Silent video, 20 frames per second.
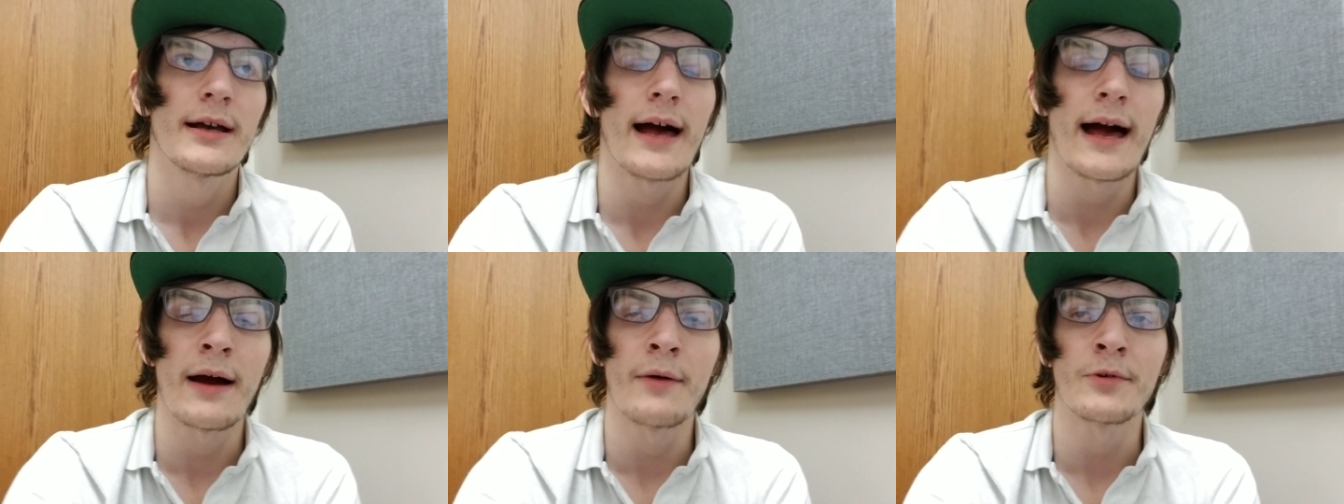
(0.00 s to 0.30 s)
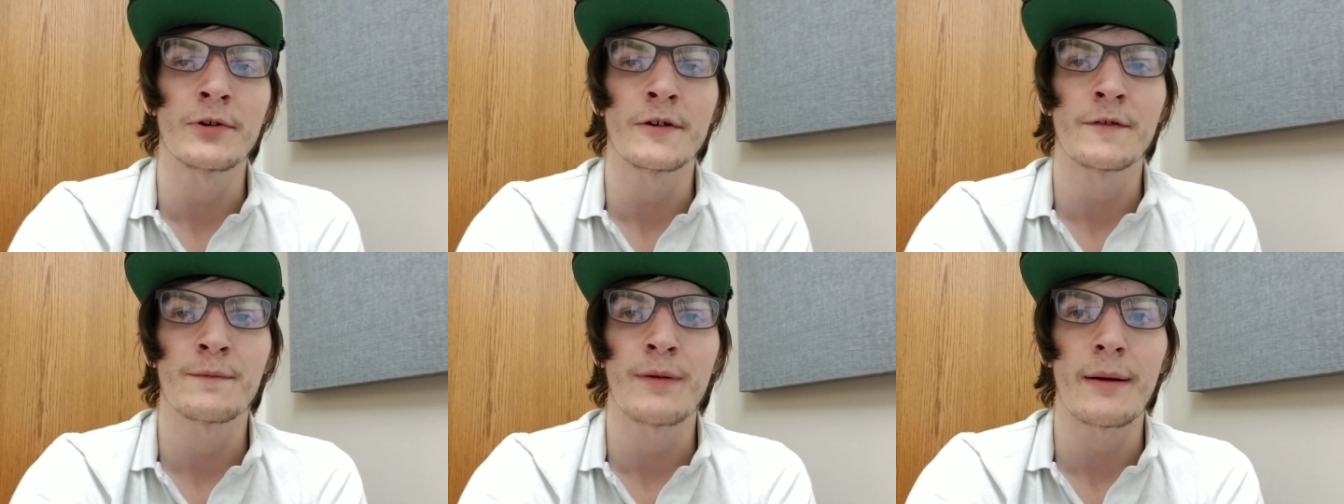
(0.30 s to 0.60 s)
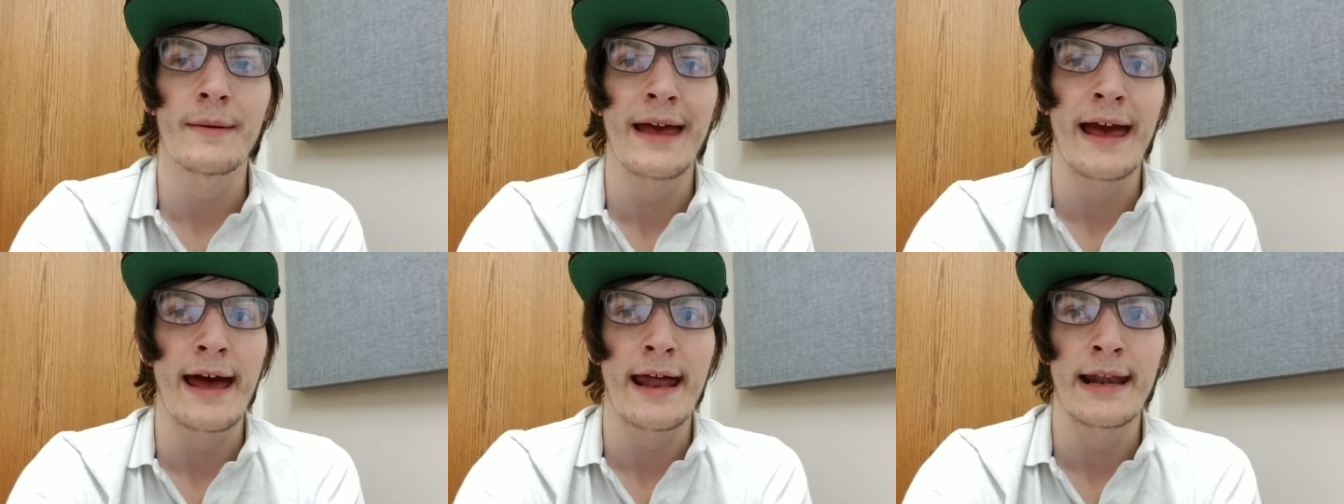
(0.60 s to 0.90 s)
I wouldn't have
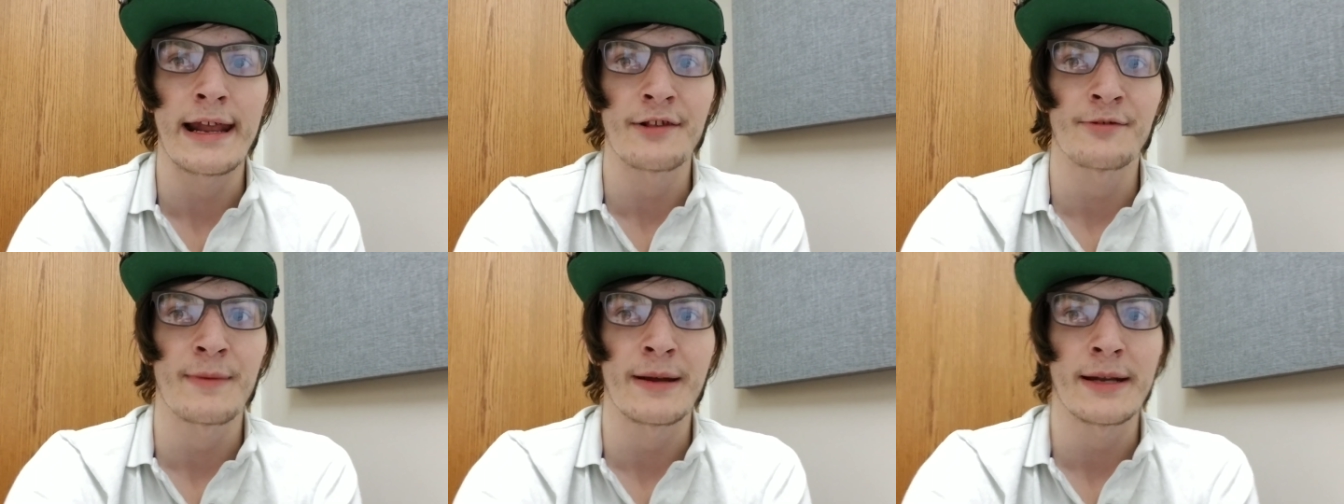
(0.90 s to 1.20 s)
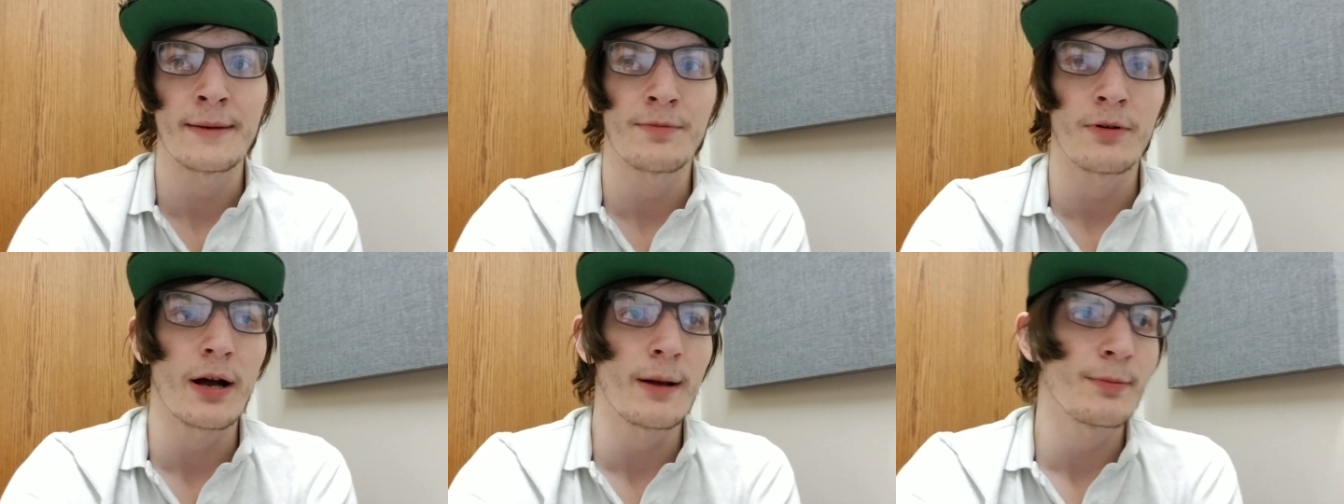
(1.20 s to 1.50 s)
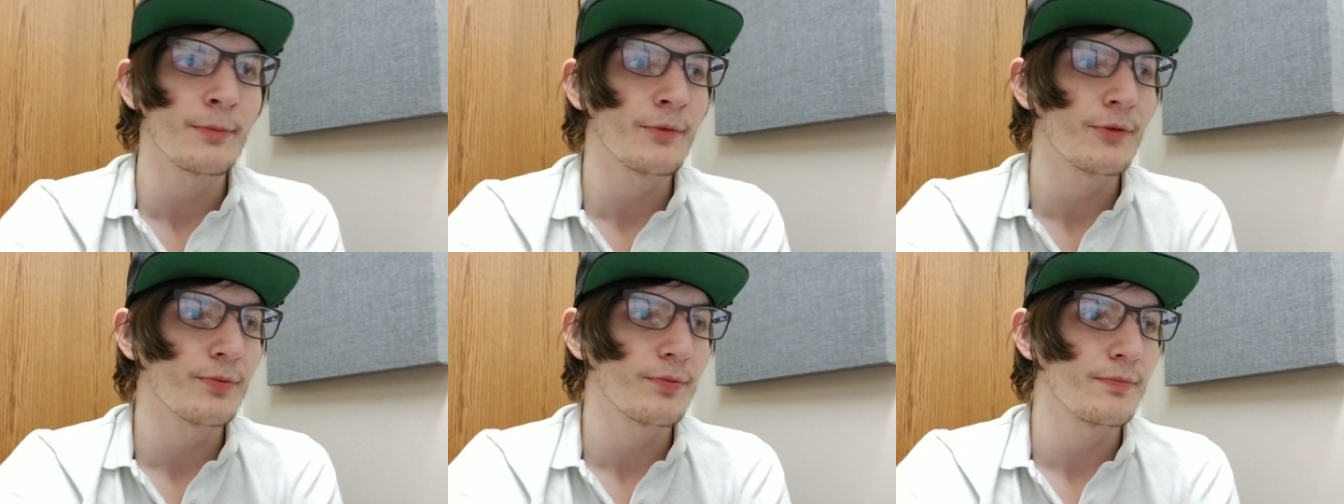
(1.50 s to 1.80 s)
probably had as many
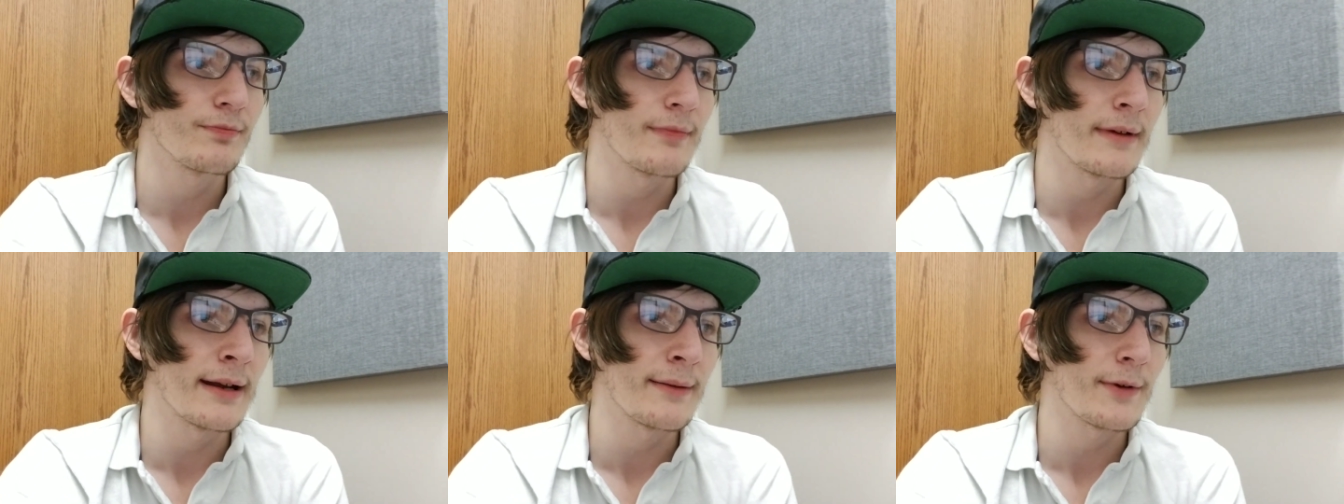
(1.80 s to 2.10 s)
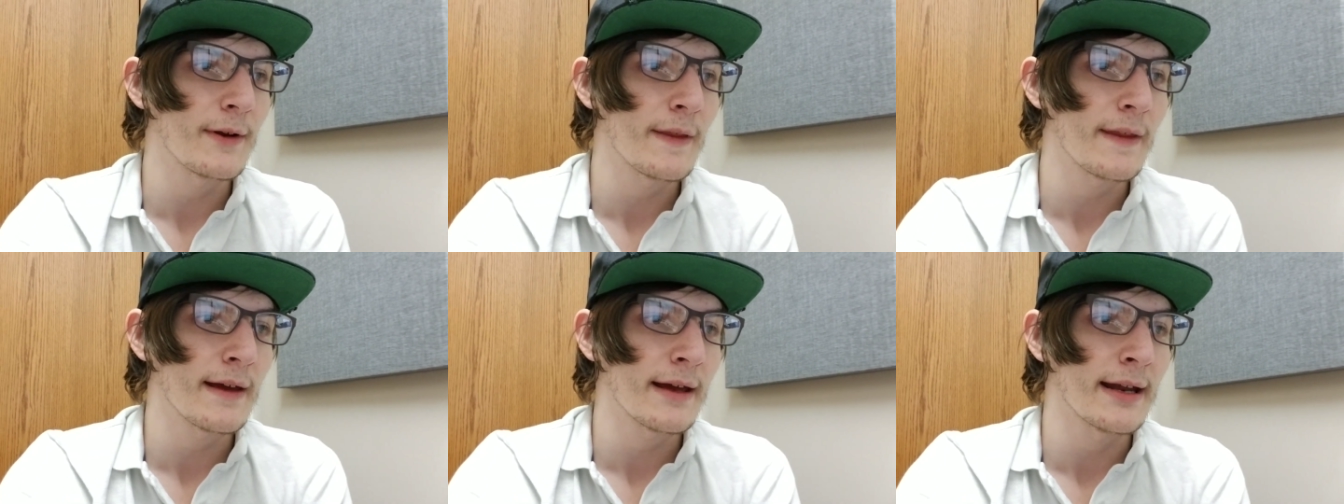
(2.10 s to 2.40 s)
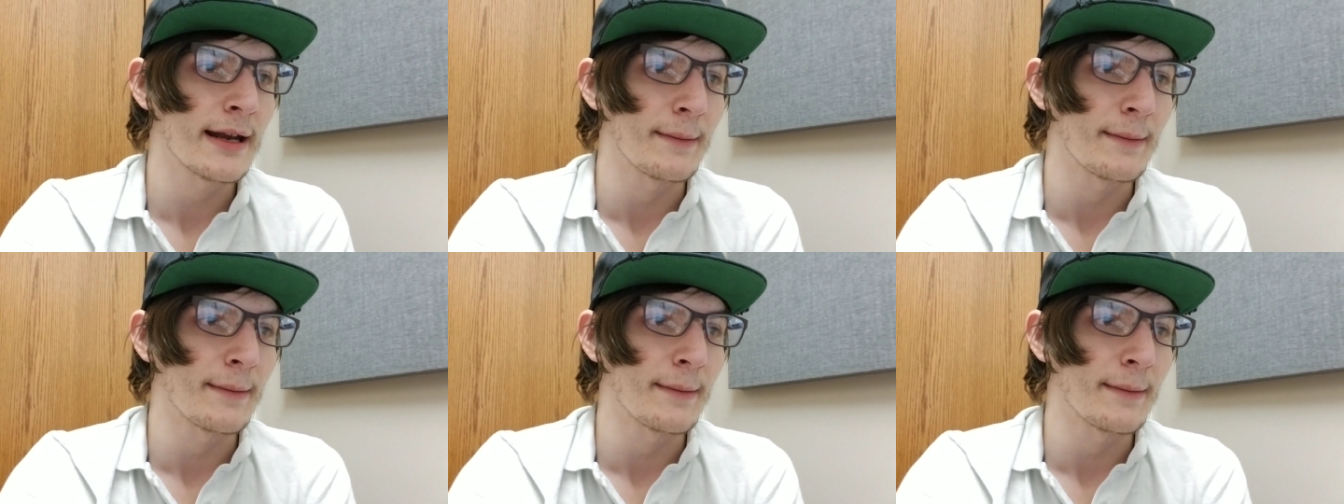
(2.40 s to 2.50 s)
problems and everything,